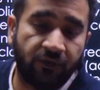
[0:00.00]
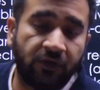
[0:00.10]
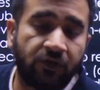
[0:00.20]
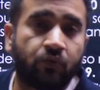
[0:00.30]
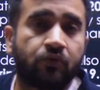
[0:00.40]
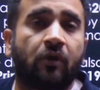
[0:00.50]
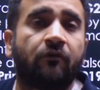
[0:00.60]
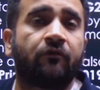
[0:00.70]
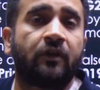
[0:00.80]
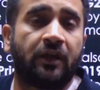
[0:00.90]
use
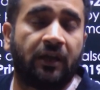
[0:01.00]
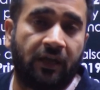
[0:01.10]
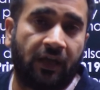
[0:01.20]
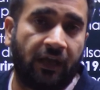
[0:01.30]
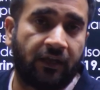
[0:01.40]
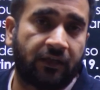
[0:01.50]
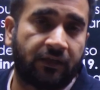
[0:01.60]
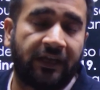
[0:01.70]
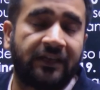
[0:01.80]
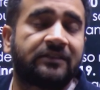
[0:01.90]
of AI,
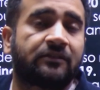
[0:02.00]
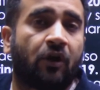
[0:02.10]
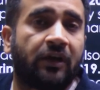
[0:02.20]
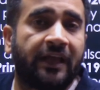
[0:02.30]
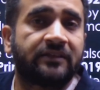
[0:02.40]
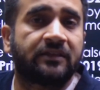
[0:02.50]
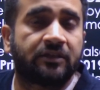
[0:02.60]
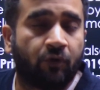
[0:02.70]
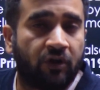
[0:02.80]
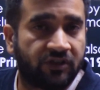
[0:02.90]
that is called as
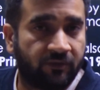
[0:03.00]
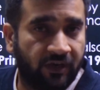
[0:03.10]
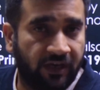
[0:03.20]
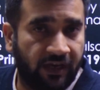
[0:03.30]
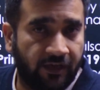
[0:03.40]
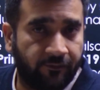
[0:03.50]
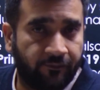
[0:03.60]
responsible AI.